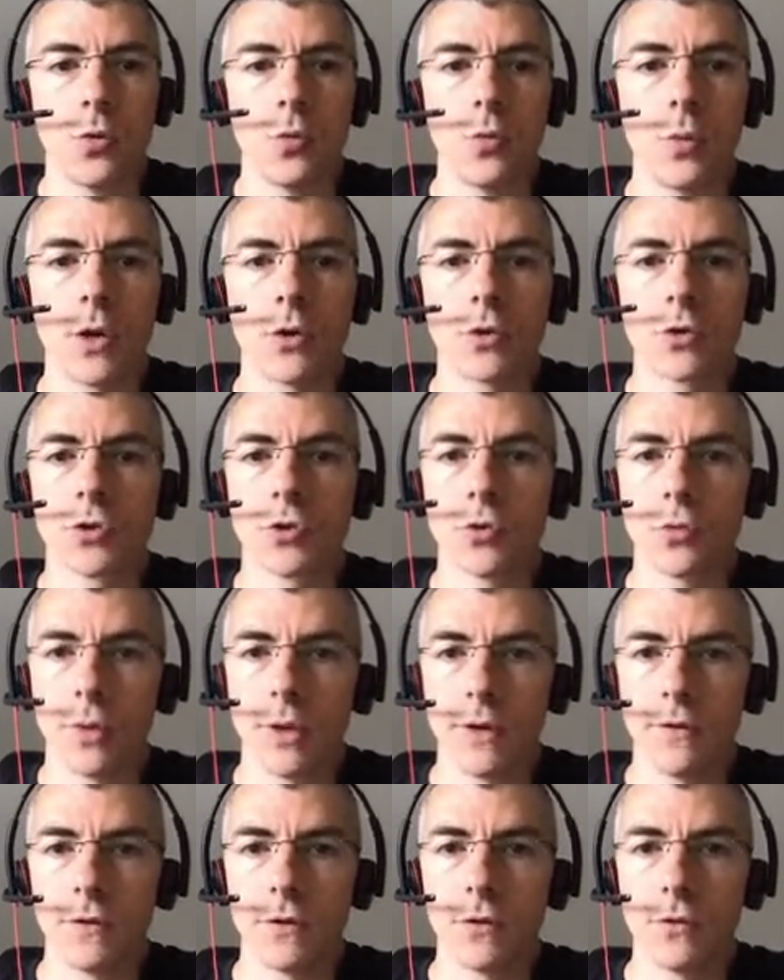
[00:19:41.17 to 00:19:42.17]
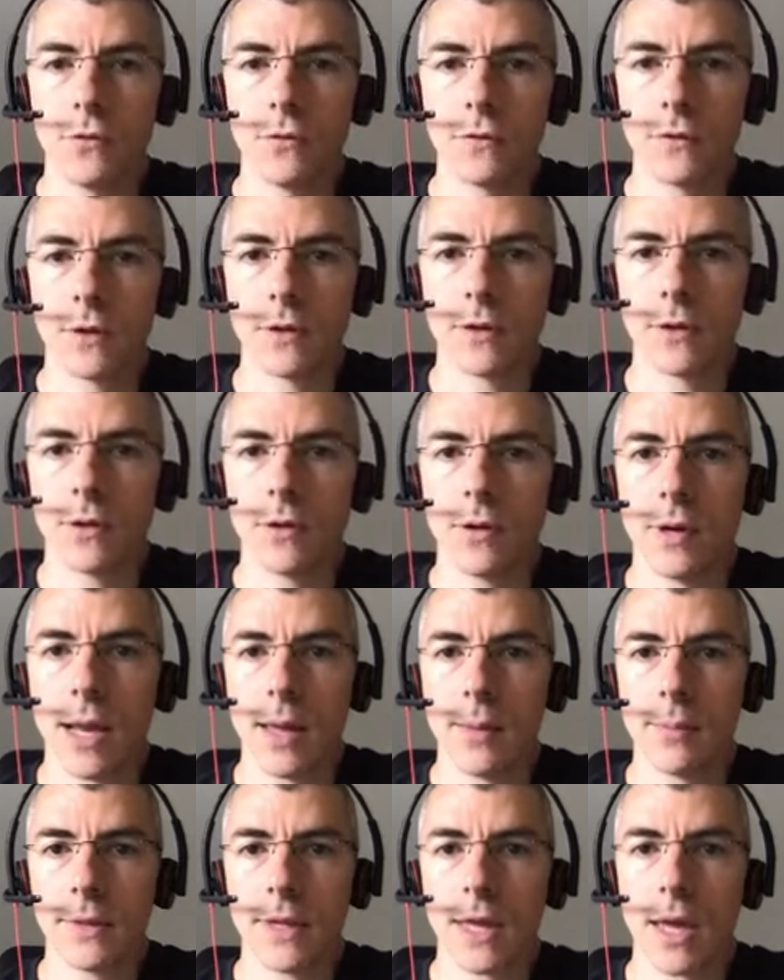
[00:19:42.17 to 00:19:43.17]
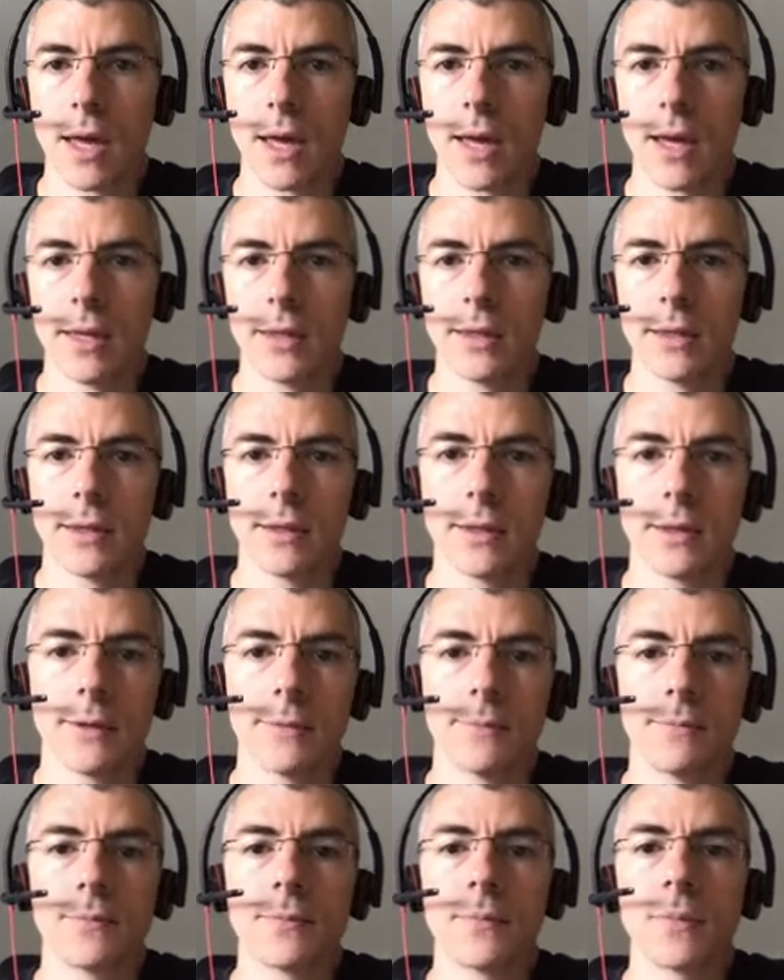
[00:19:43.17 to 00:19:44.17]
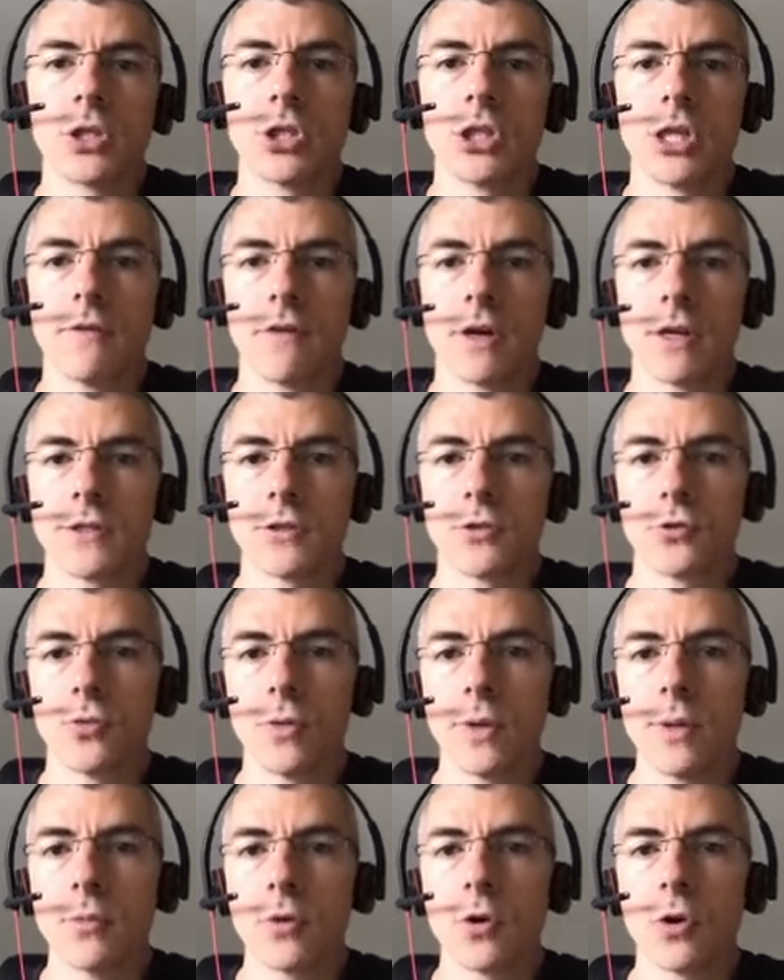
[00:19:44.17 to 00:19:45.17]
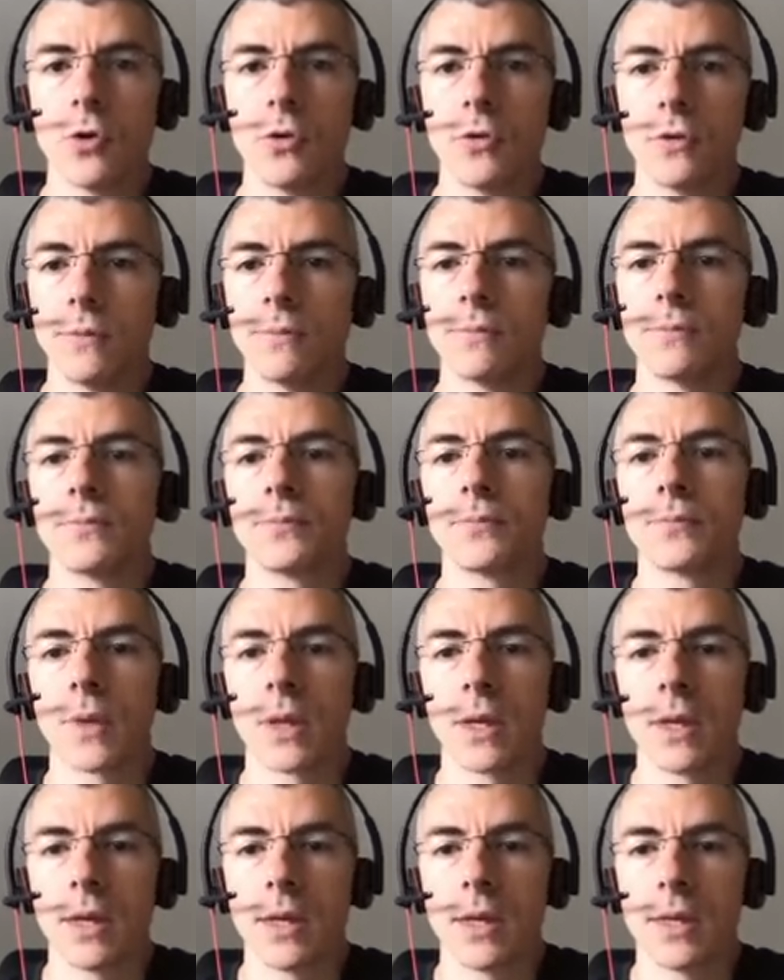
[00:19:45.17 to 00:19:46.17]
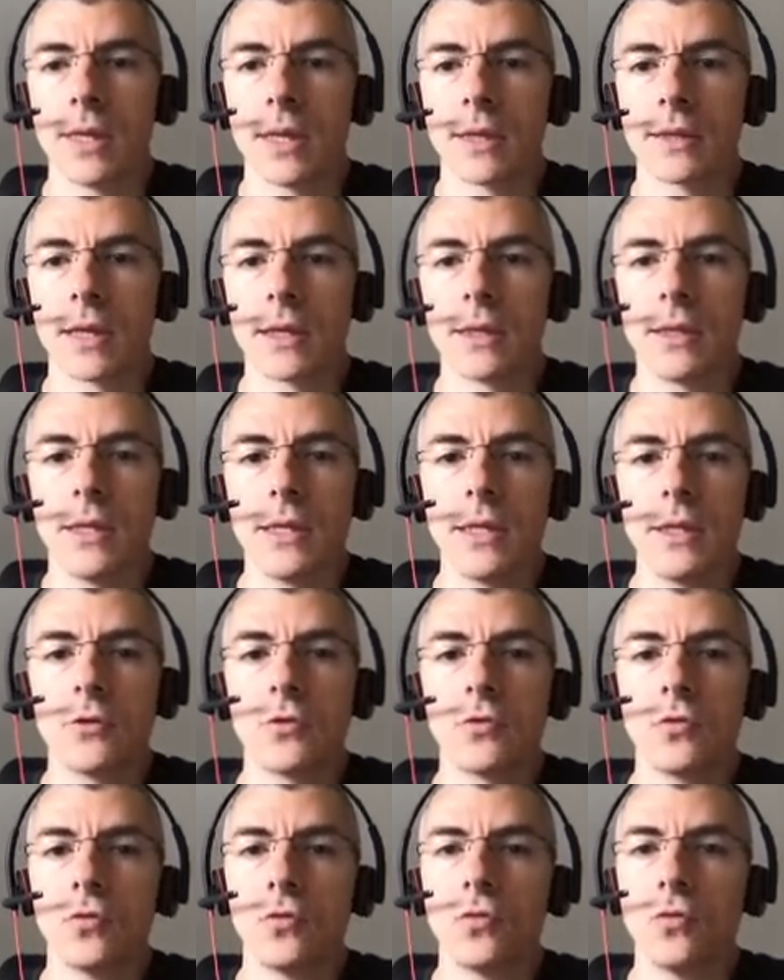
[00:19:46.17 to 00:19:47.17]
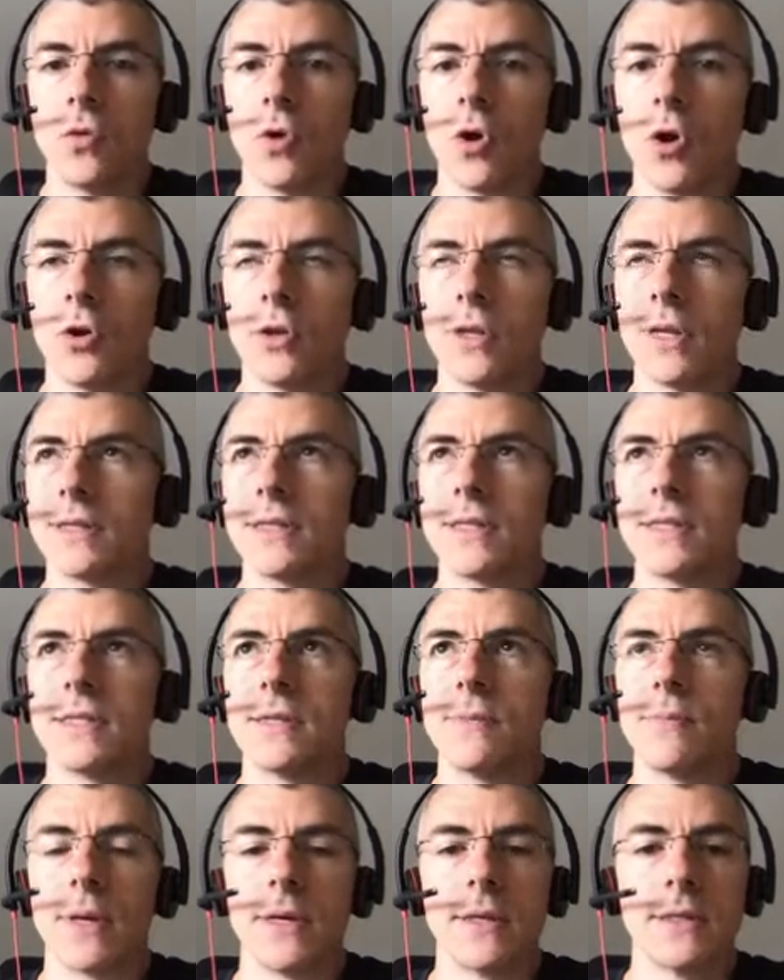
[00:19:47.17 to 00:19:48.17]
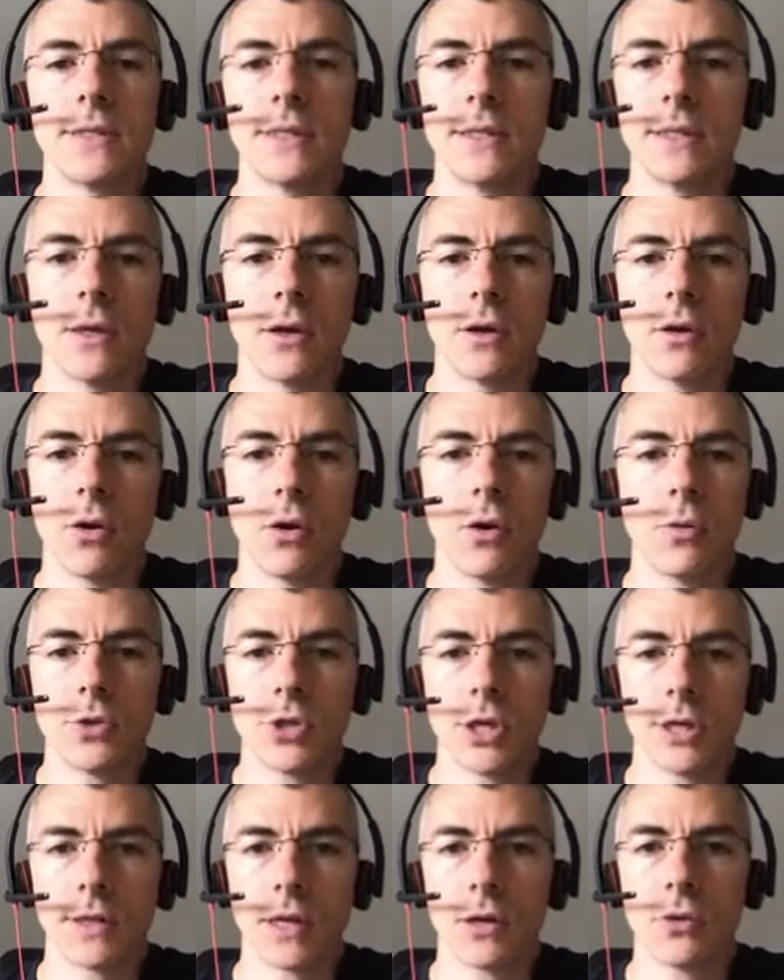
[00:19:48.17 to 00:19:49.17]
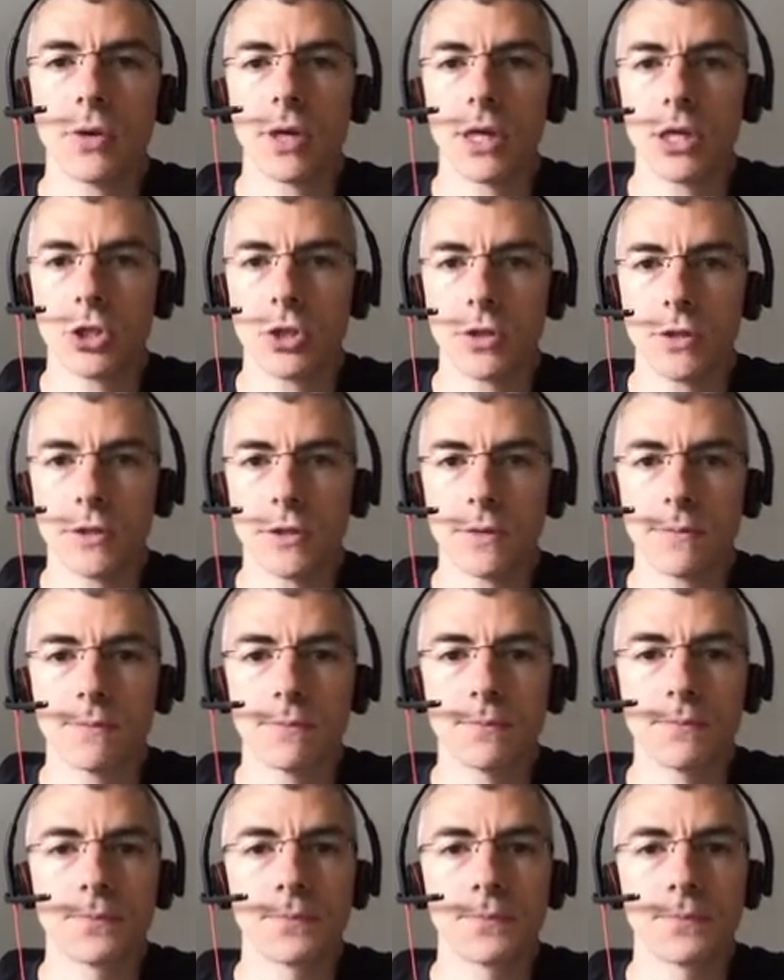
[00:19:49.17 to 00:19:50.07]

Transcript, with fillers: We also reviewed the Lambda and uh, Java stream code that can lead to unanticipated object allocations.